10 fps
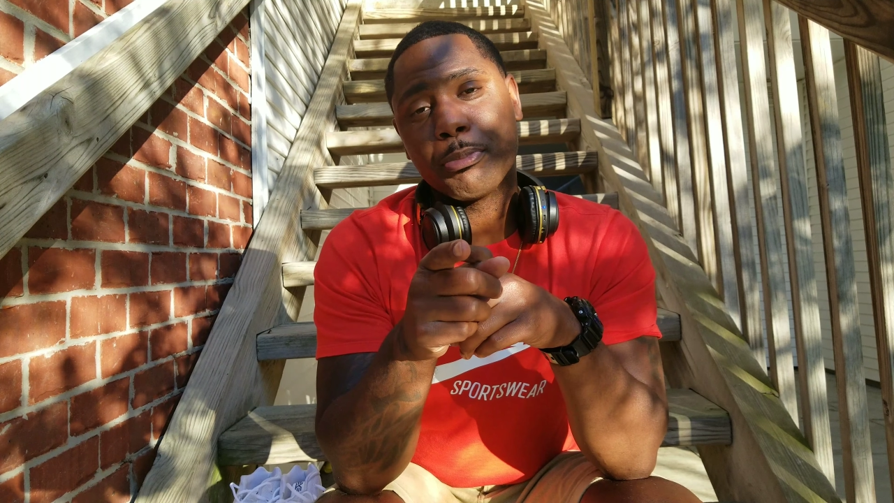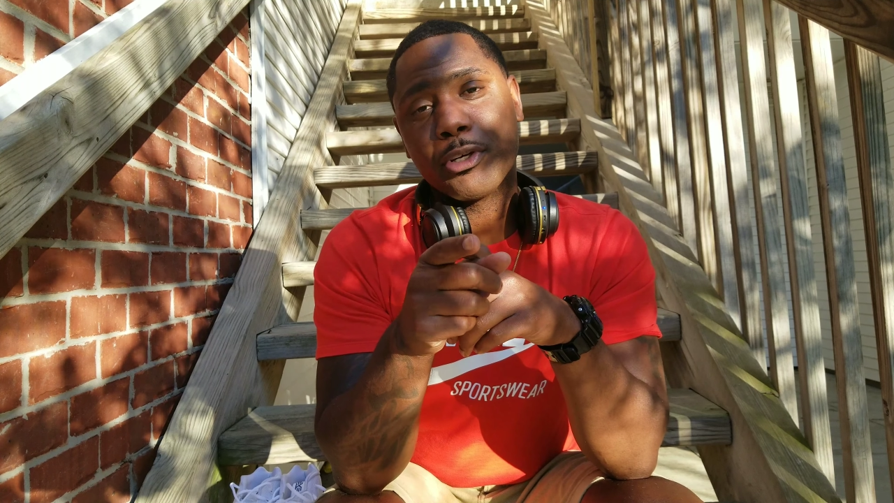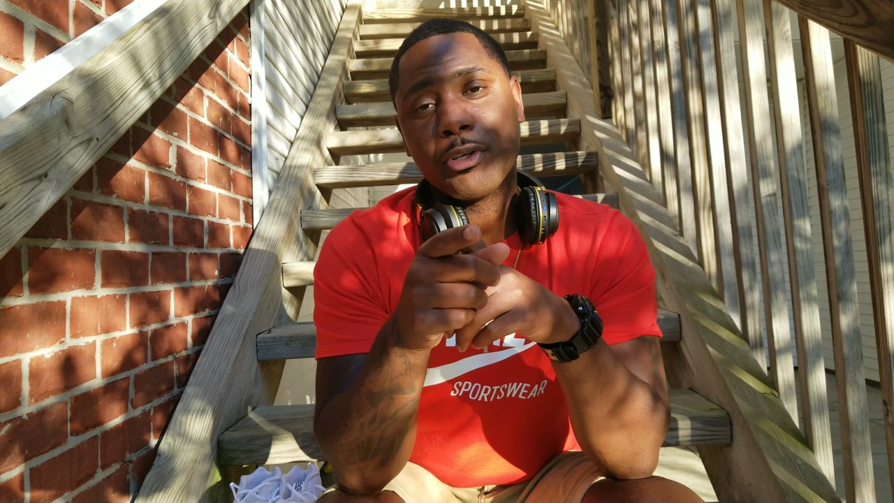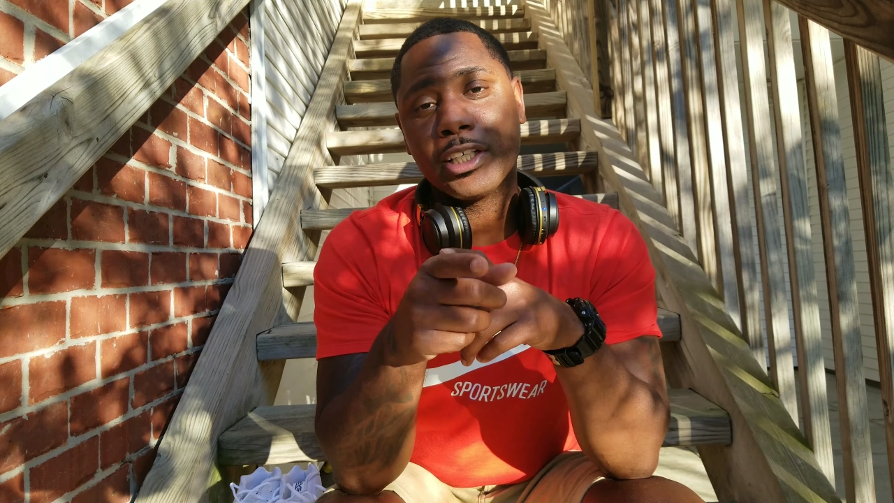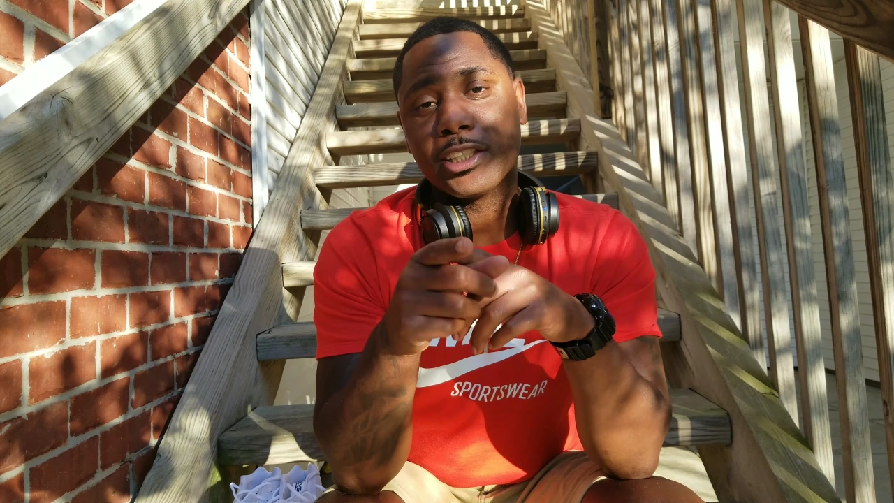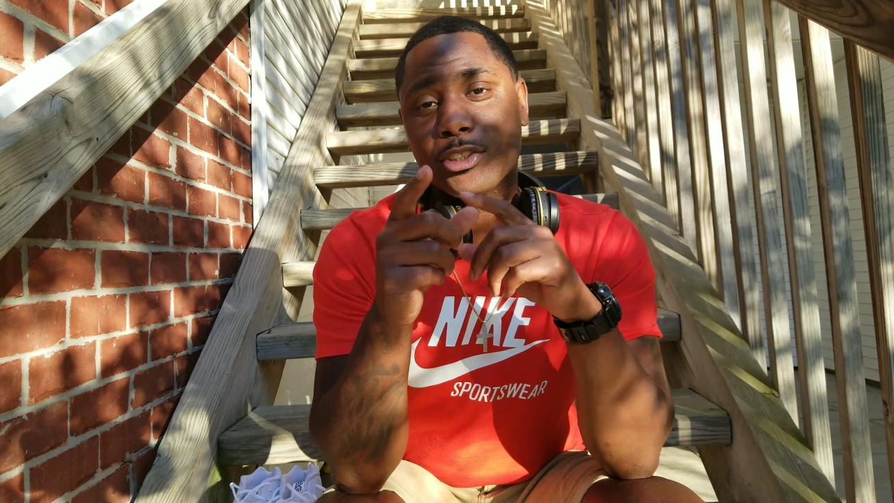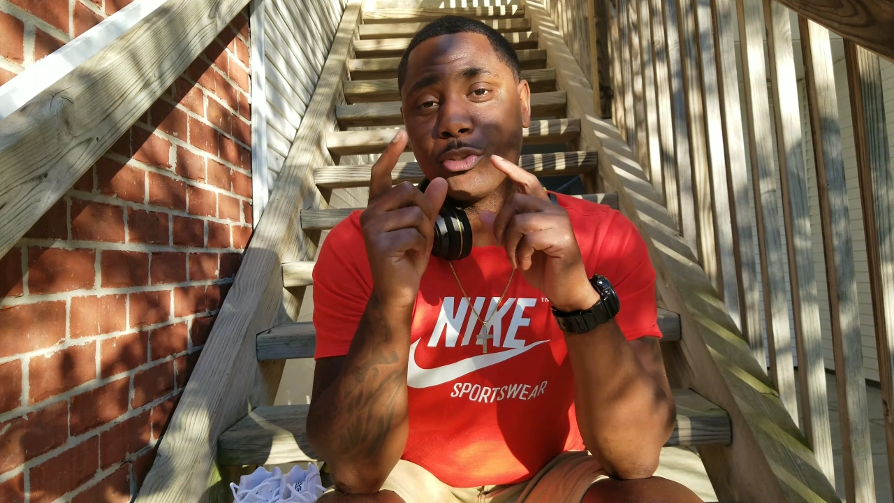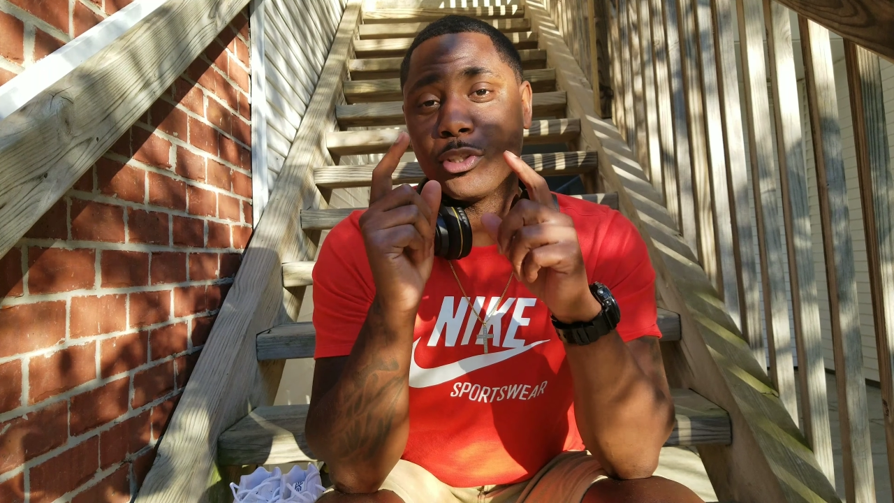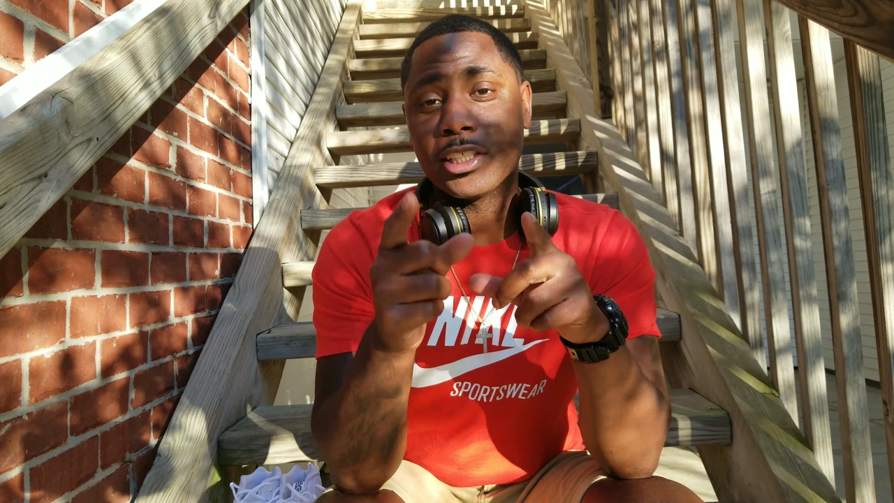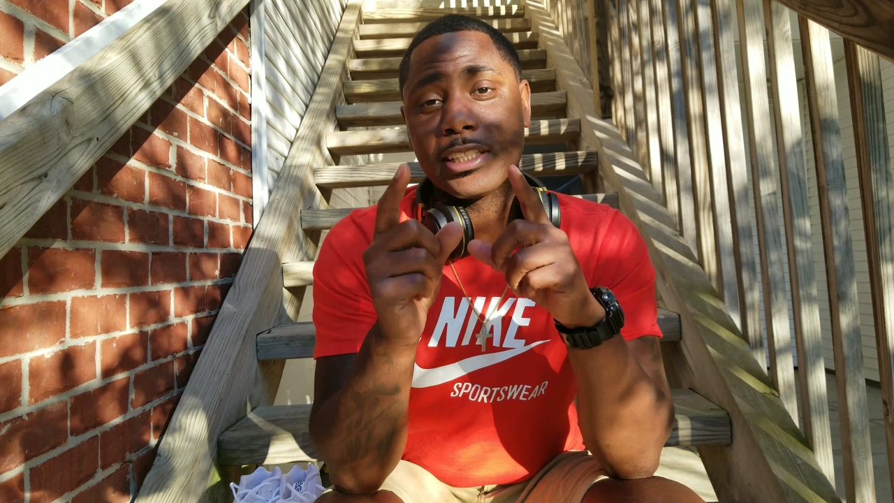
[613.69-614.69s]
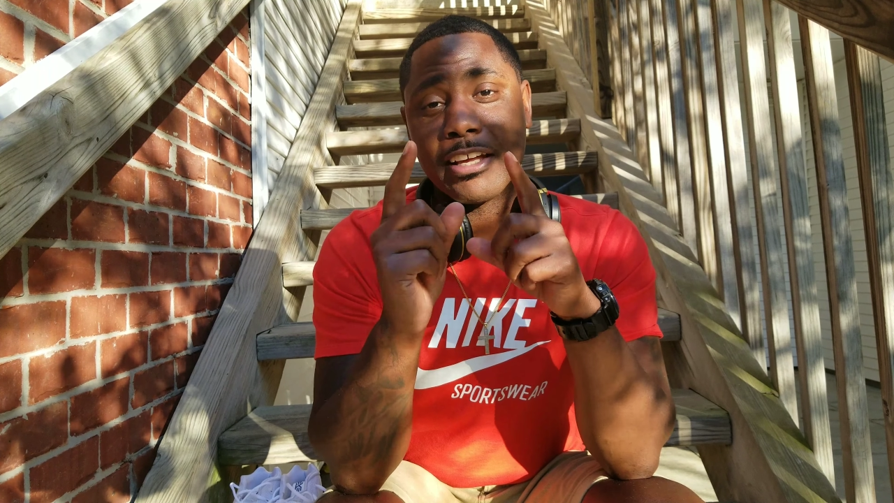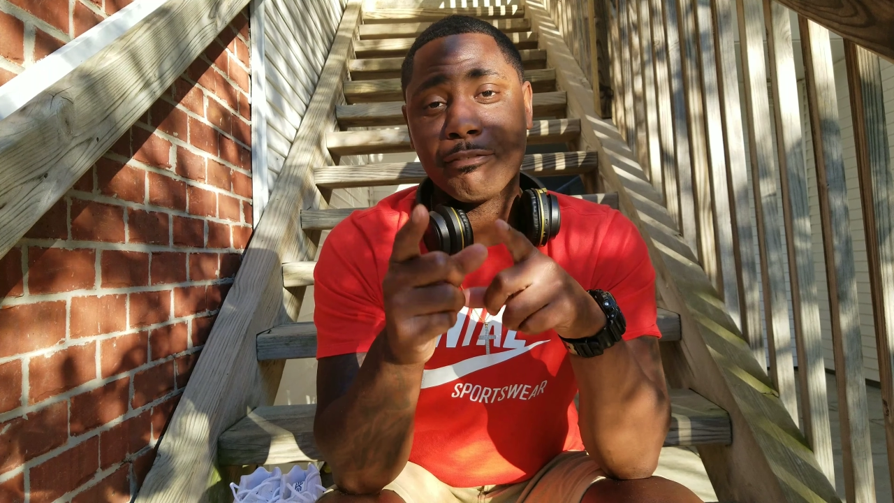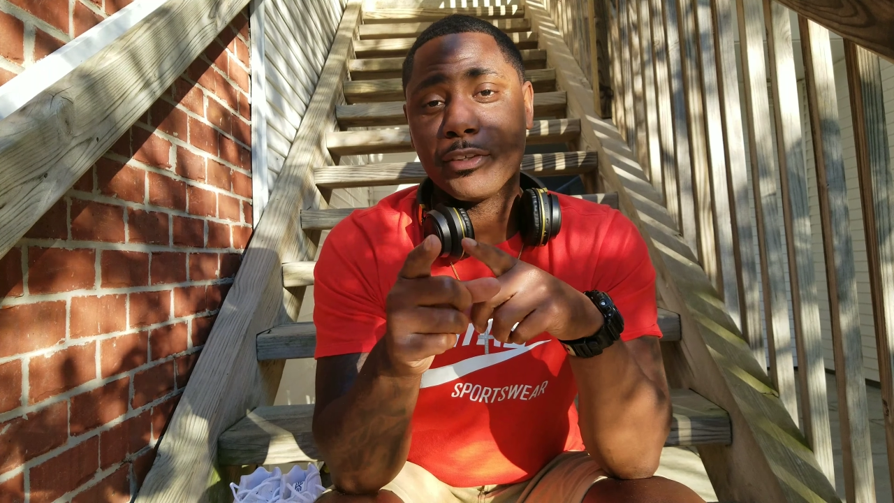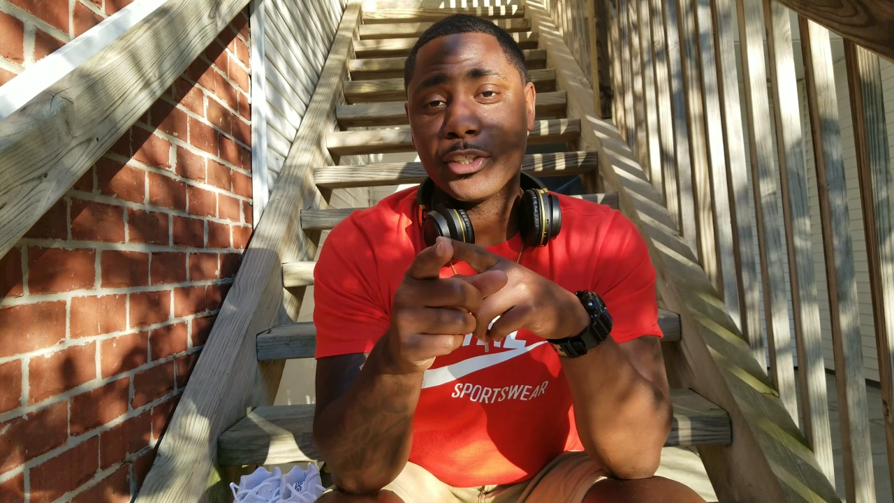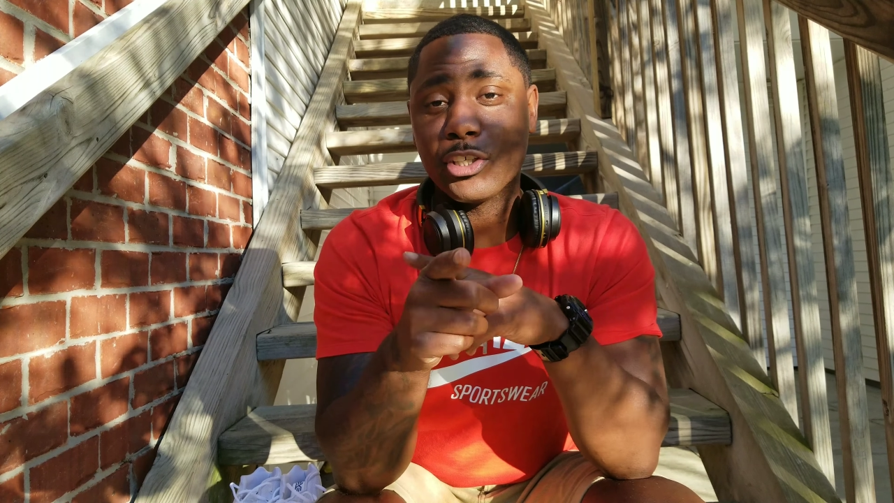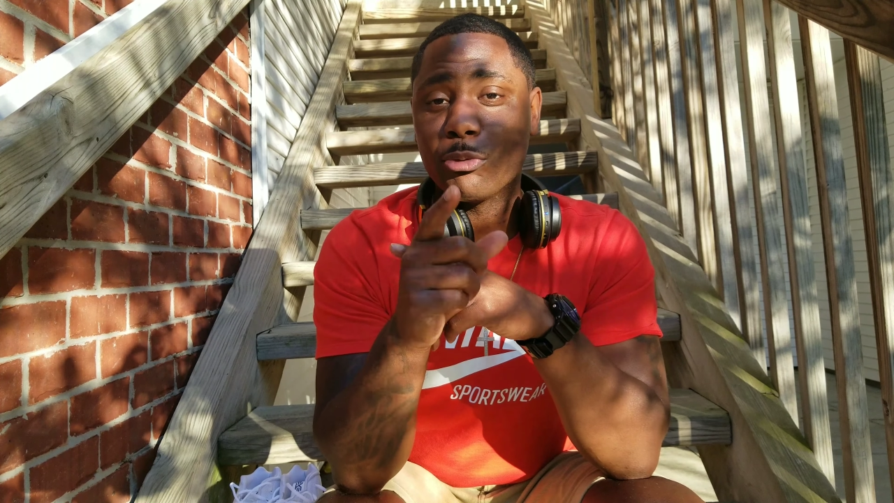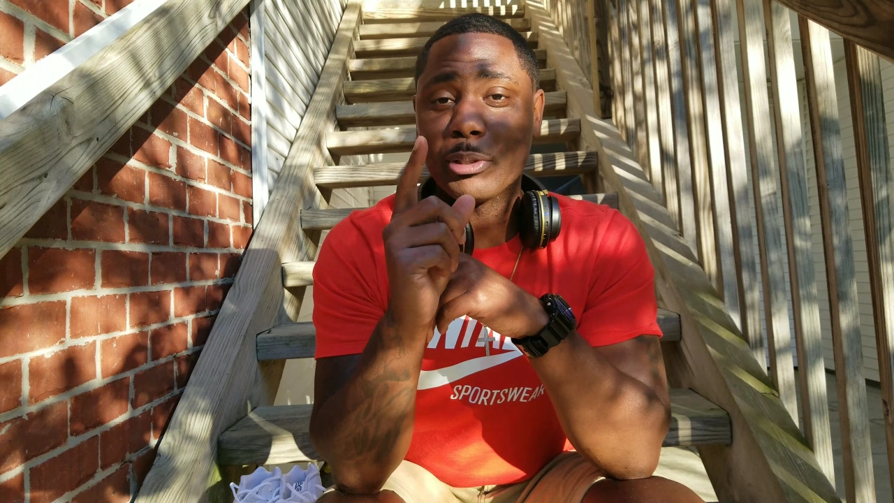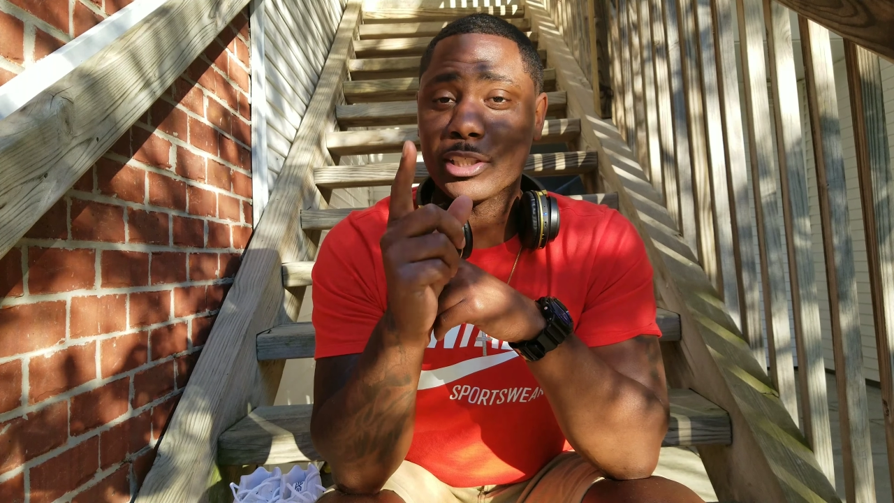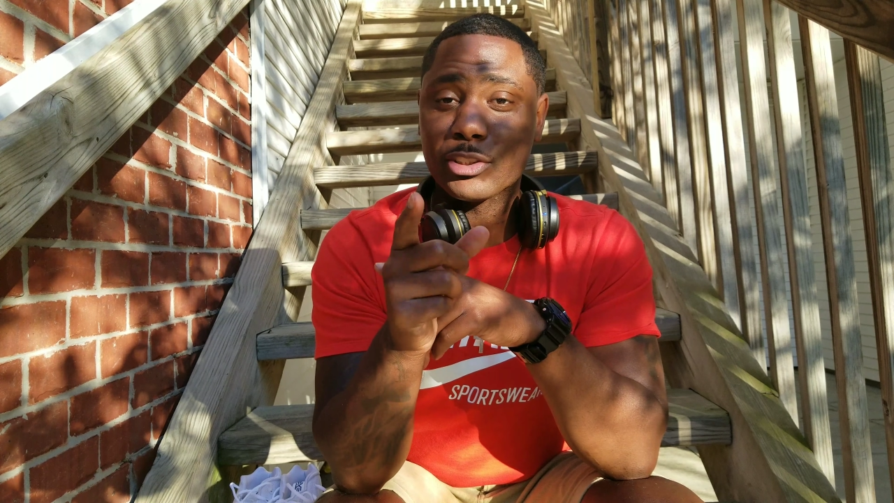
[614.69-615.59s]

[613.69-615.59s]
bell hit so you get that video, man.